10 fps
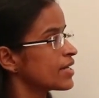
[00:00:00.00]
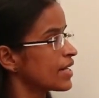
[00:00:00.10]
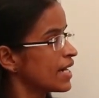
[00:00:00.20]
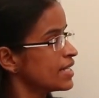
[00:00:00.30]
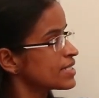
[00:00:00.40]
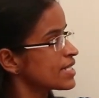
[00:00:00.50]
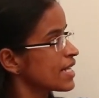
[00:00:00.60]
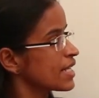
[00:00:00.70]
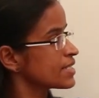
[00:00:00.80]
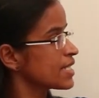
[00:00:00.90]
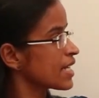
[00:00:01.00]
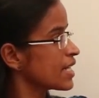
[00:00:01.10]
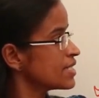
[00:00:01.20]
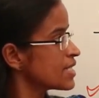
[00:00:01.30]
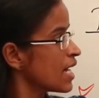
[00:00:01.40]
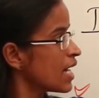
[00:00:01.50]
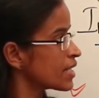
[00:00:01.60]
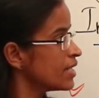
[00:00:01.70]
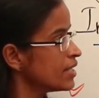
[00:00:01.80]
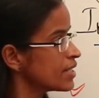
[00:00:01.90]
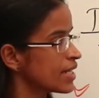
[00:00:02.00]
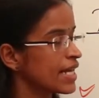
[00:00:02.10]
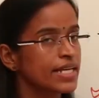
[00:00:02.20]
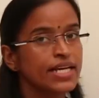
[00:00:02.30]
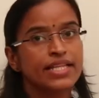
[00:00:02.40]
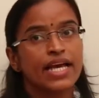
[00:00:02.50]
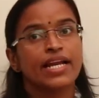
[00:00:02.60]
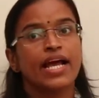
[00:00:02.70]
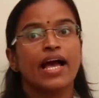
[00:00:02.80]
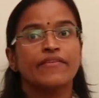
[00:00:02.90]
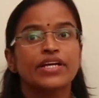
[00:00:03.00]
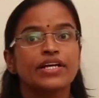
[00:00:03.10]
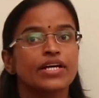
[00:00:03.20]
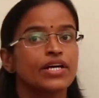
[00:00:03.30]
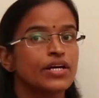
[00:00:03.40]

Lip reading: Trade secrets are the data they are having